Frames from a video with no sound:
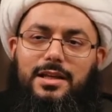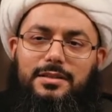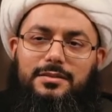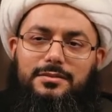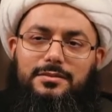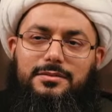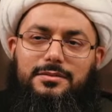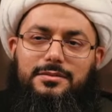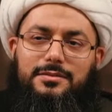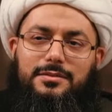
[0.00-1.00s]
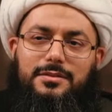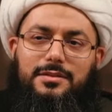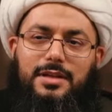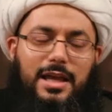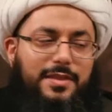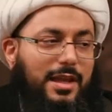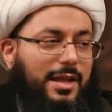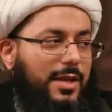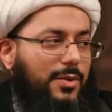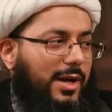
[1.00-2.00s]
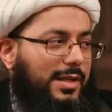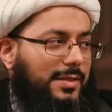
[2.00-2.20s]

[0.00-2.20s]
talk about what Al Ghadir means.